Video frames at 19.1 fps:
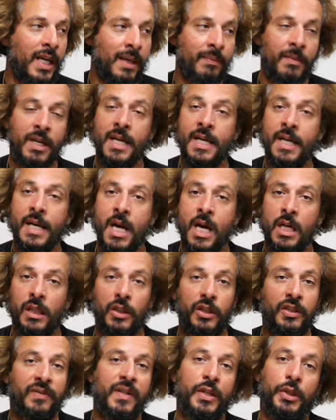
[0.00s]
M.
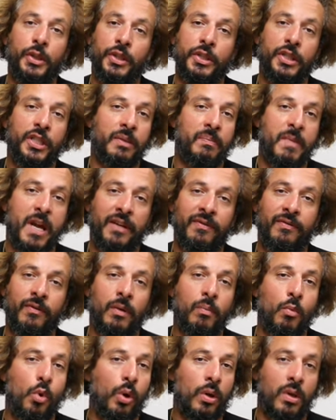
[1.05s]
Those features just make for
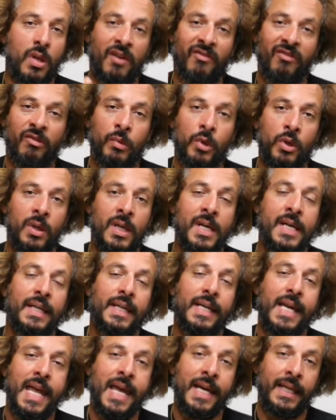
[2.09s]
a more lovable
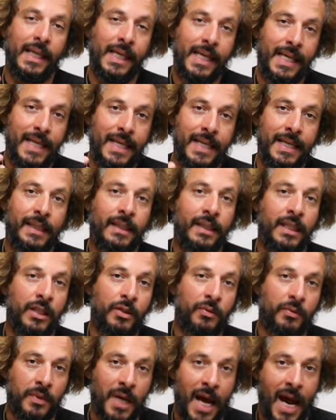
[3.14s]
and
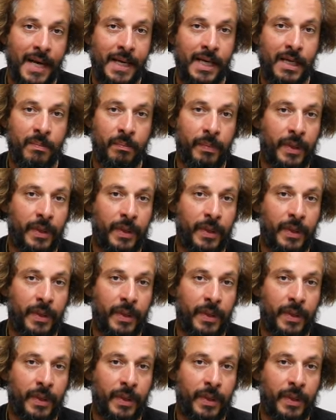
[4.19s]
easy riding